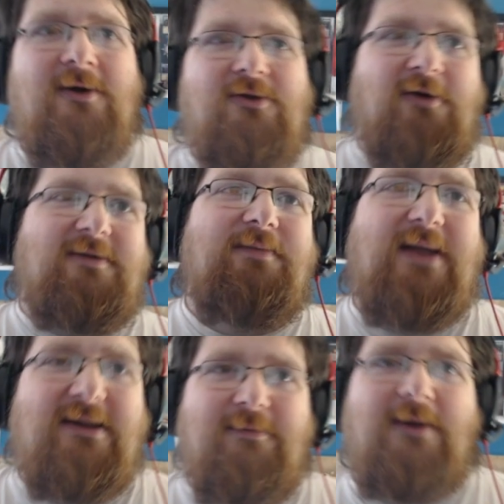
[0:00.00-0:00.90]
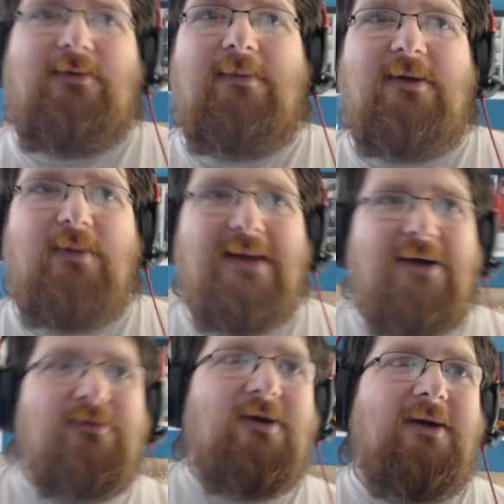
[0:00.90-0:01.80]
So if something has a +1/+1
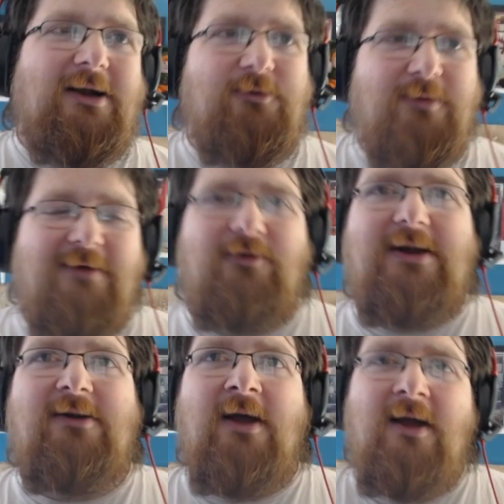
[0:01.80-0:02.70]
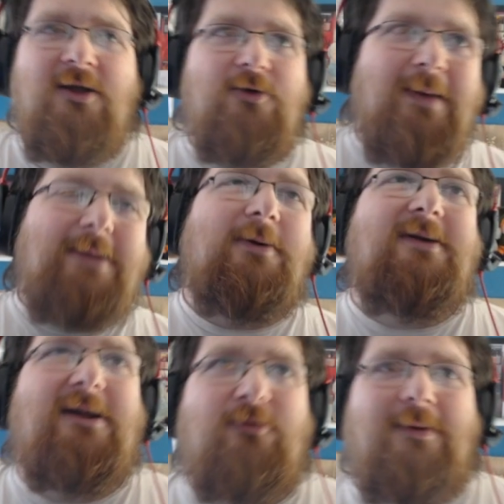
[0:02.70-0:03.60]
counter and you proliferate, you may put
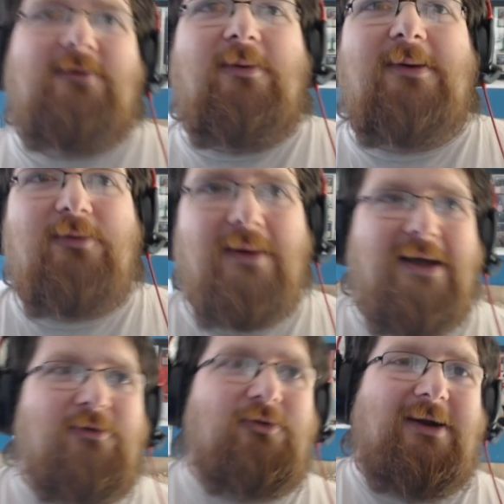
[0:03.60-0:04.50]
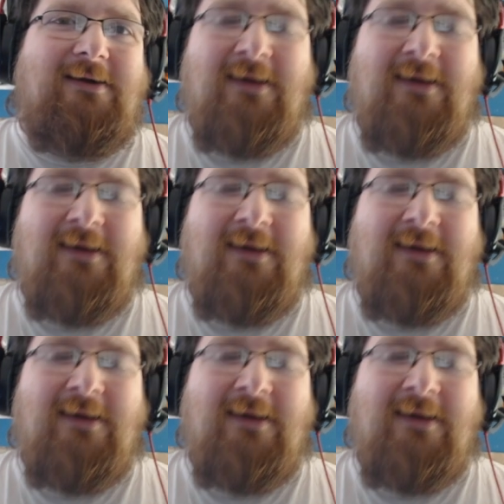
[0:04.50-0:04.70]
an extra +1/+1 counter on it.